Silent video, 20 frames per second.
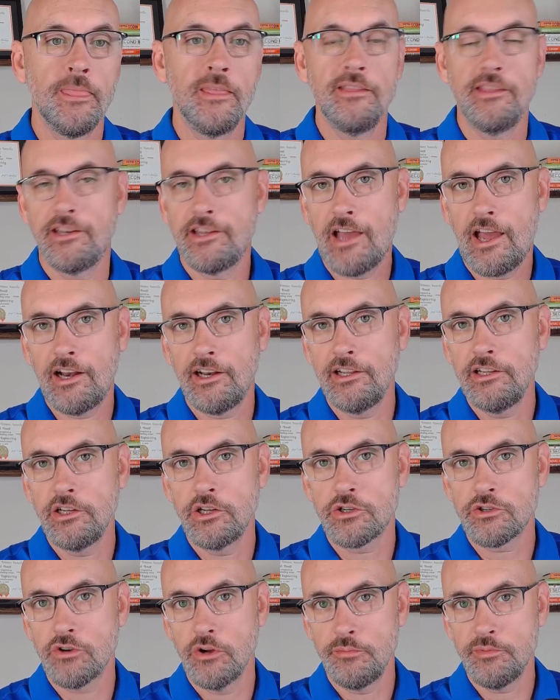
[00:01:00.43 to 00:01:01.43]
The title and
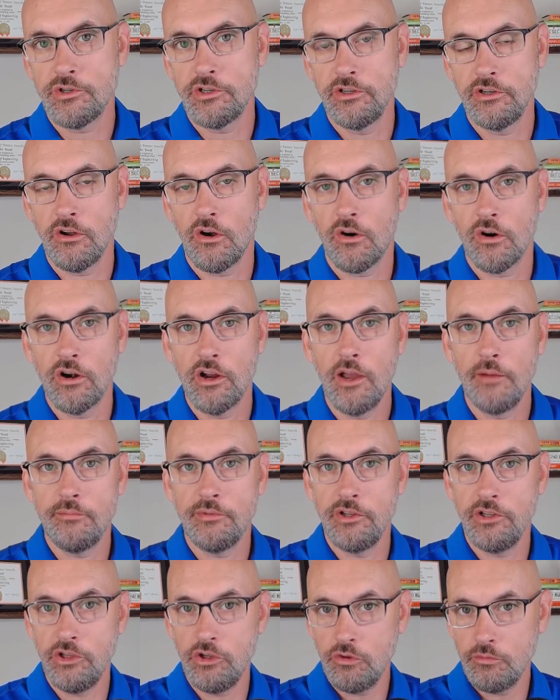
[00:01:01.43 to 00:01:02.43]
description are up
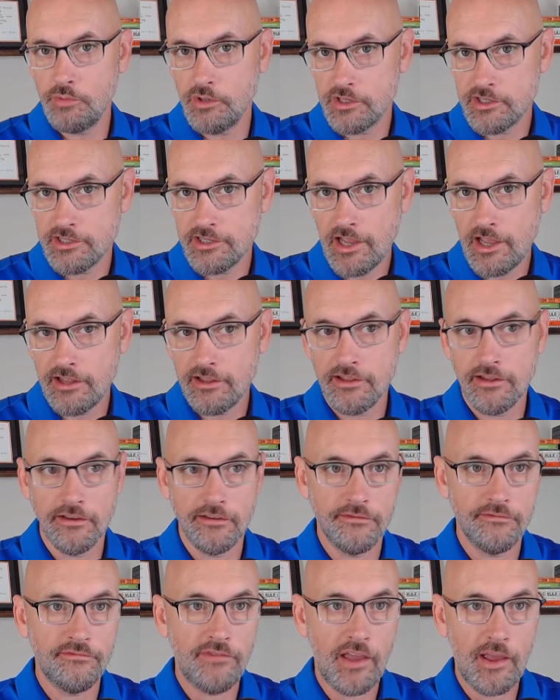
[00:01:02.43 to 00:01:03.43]
to you, but set the
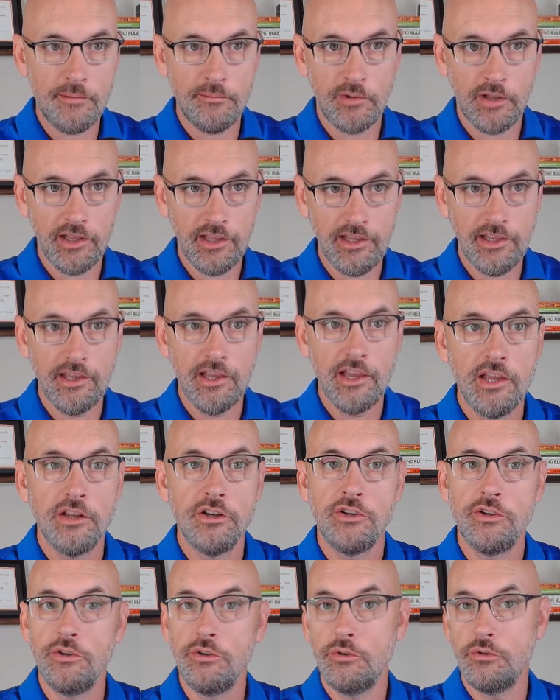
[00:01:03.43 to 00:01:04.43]
family
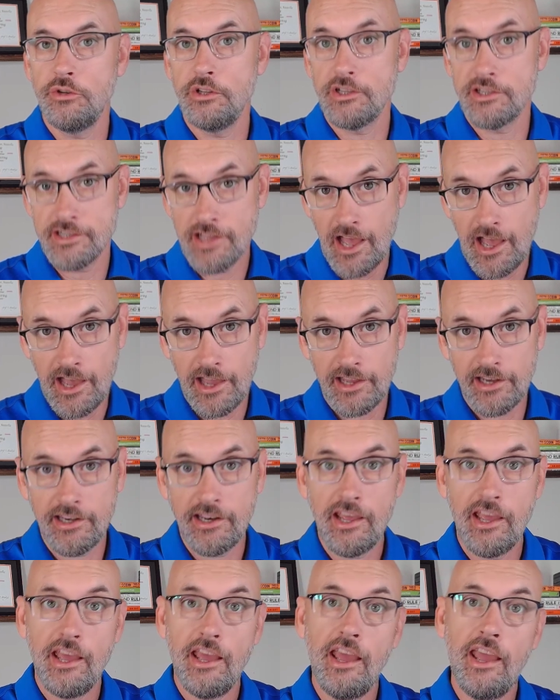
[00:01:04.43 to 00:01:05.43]
to design
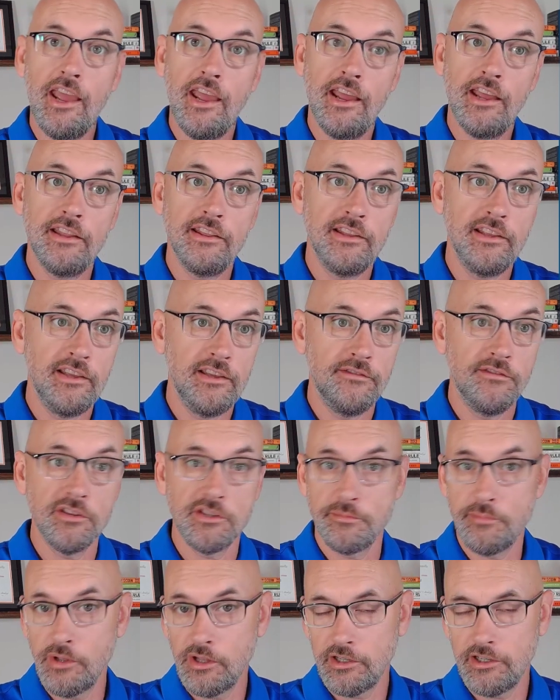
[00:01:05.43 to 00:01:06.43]
and the
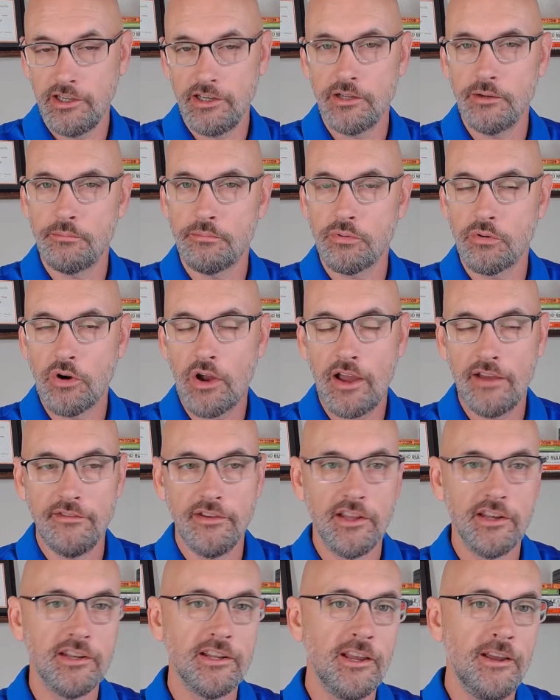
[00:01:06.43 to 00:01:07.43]
visibility to
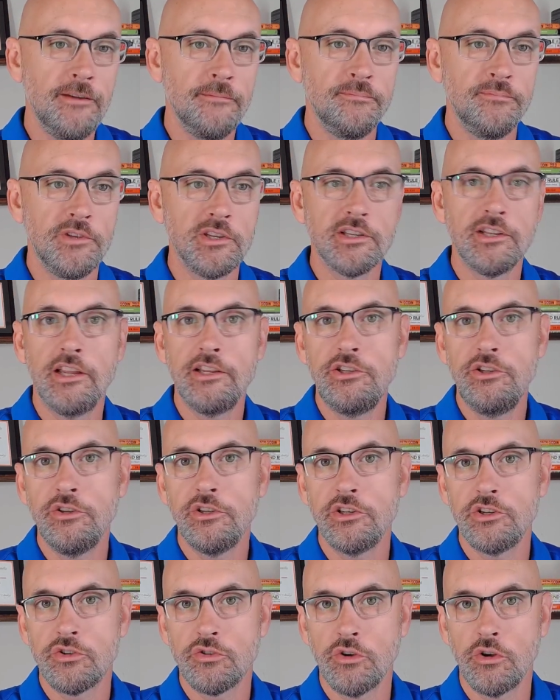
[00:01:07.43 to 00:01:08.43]
private. This lets you
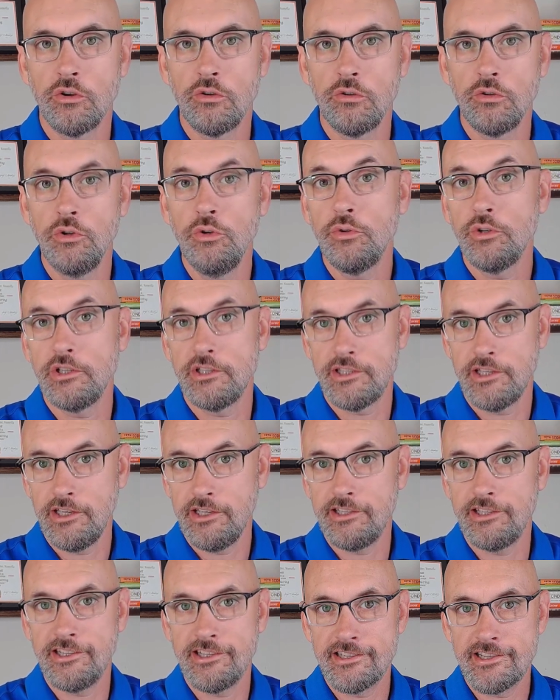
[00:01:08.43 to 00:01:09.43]
control who can see
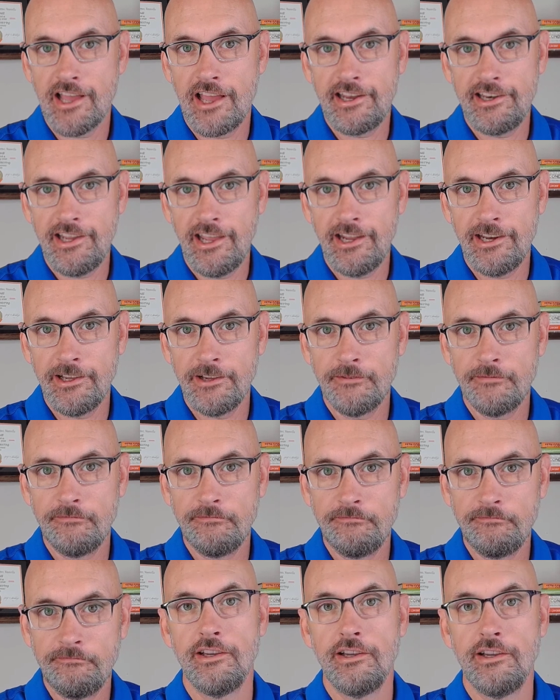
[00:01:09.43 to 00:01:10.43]
the design data.
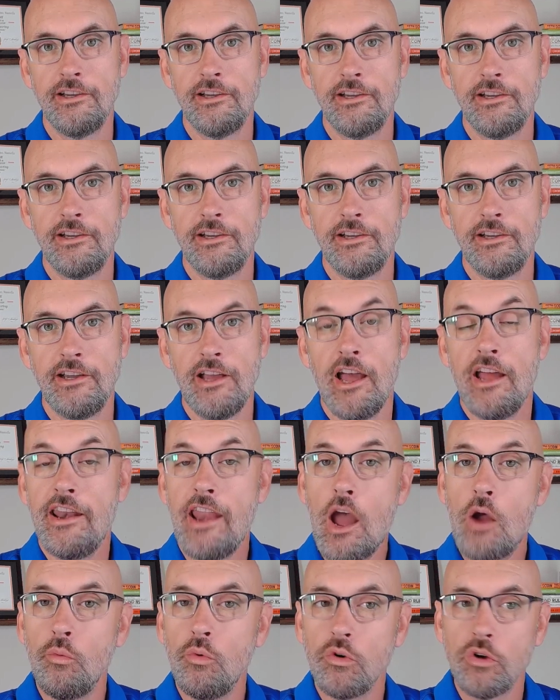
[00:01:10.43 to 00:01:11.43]

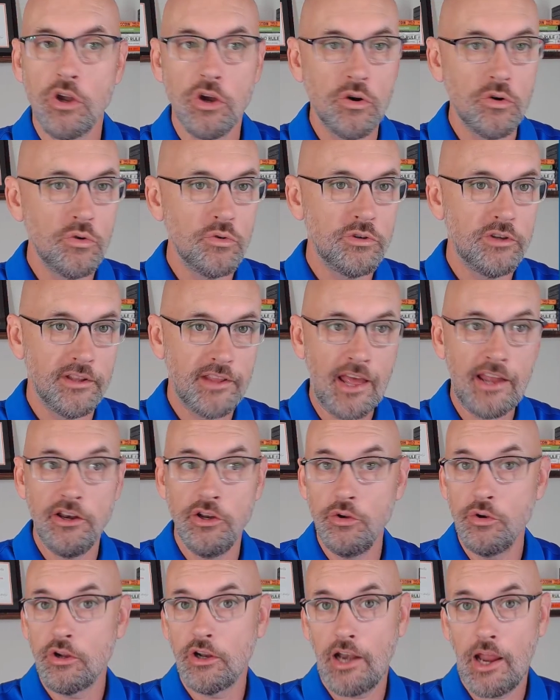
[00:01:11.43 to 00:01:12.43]
Now we'll go to that
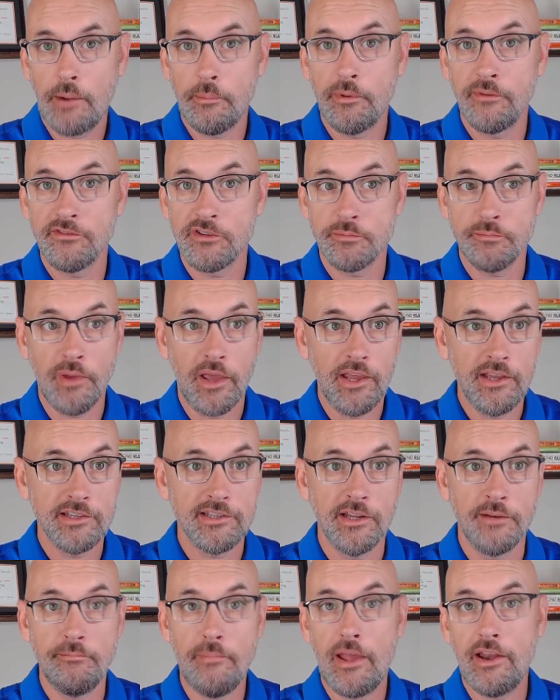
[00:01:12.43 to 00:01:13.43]
new collaborative space
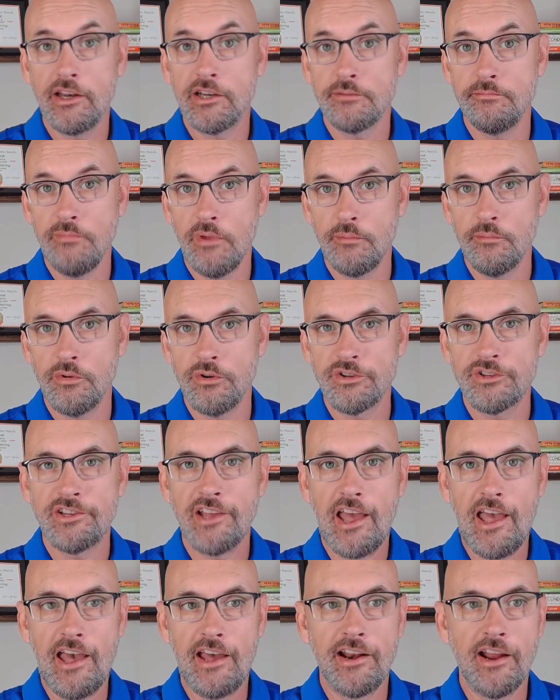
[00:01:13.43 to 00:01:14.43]
and manage members
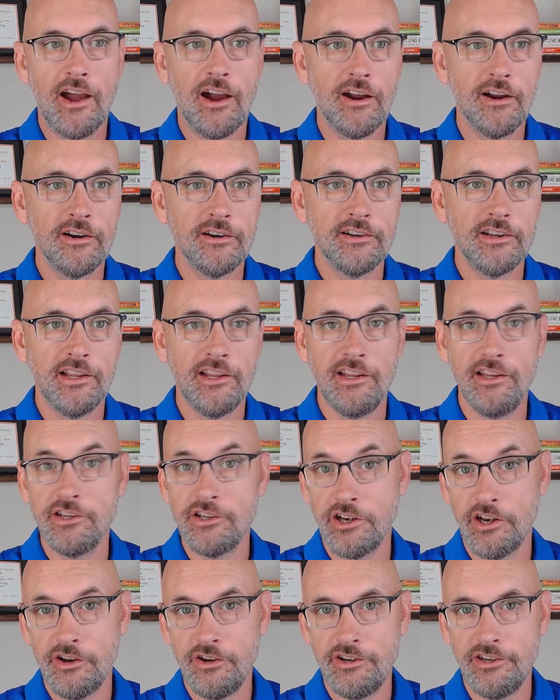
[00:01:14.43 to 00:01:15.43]
to add our
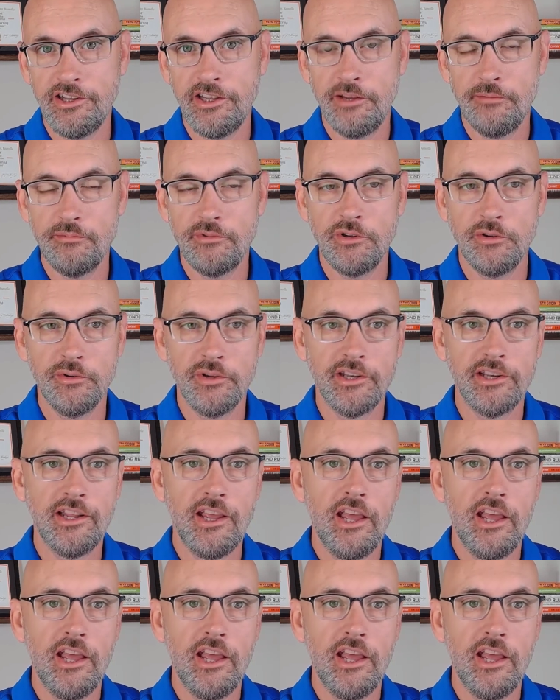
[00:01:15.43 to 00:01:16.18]
engineering team to it.